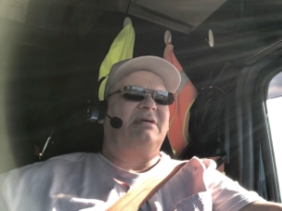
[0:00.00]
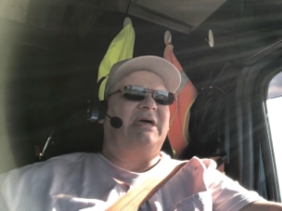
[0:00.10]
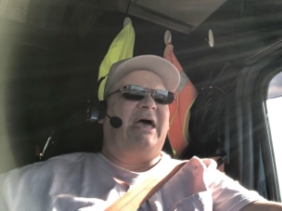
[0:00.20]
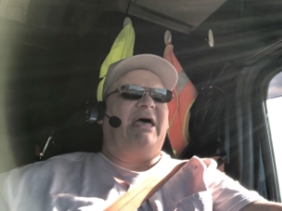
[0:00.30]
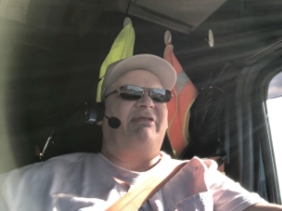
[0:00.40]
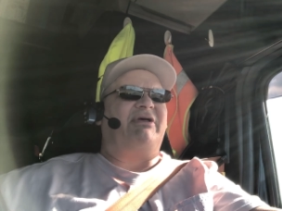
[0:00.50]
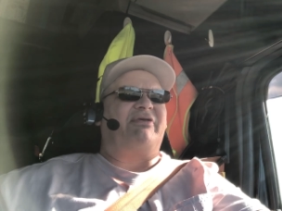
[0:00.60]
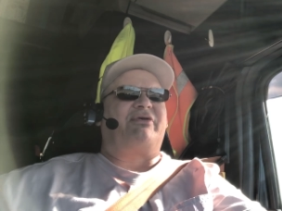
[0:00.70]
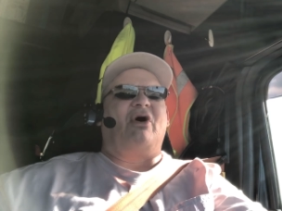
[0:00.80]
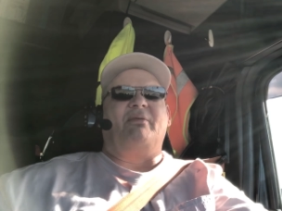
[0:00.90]
and
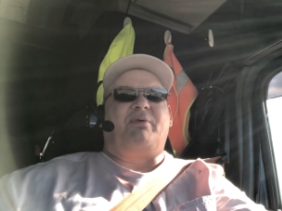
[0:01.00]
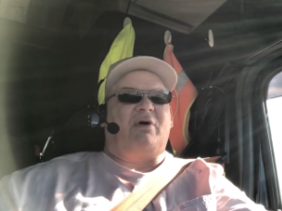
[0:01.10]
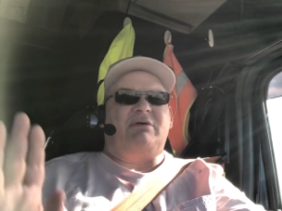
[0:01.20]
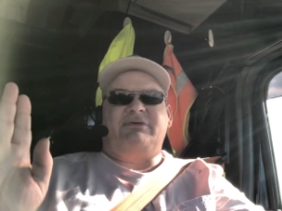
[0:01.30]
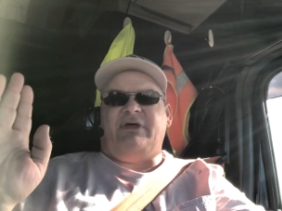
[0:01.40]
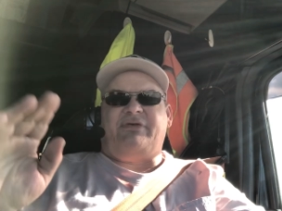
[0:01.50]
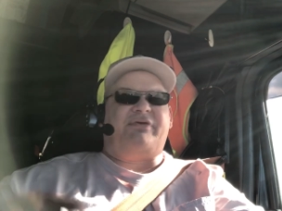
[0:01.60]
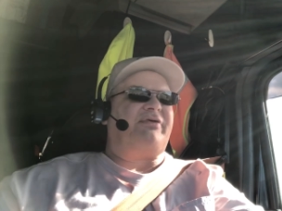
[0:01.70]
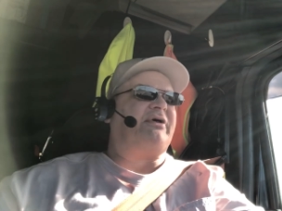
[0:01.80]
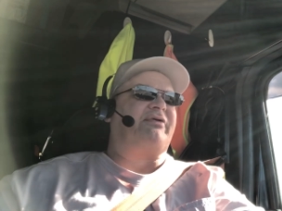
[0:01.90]
just go for it.
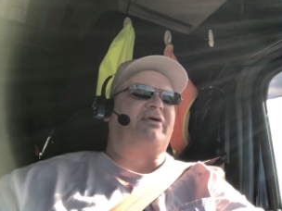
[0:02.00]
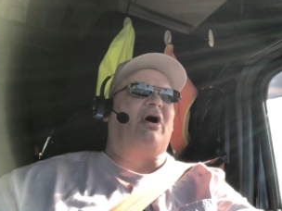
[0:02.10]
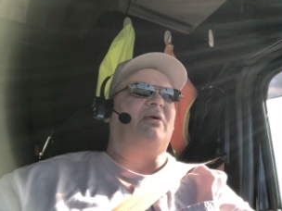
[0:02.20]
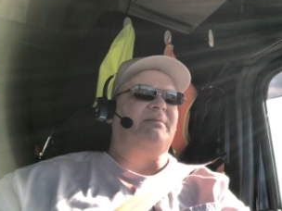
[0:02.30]
Just just go.